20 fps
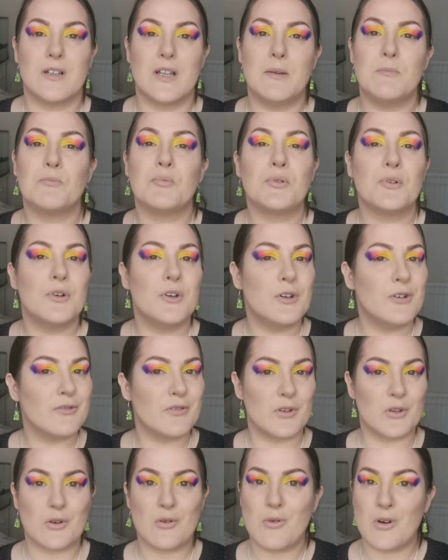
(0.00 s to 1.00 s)

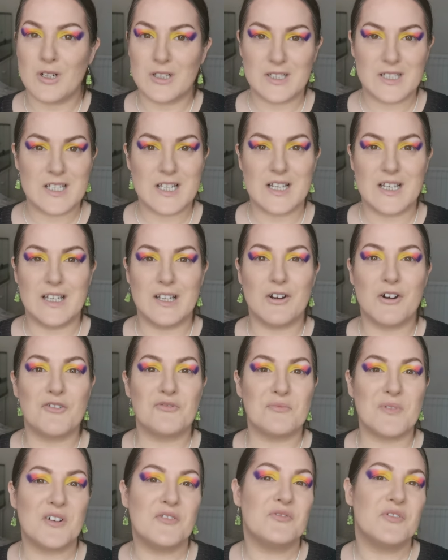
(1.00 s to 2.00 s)
improve on the quality
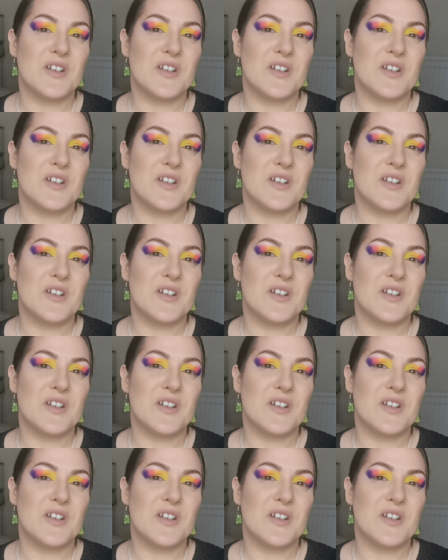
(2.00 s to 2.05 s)
of my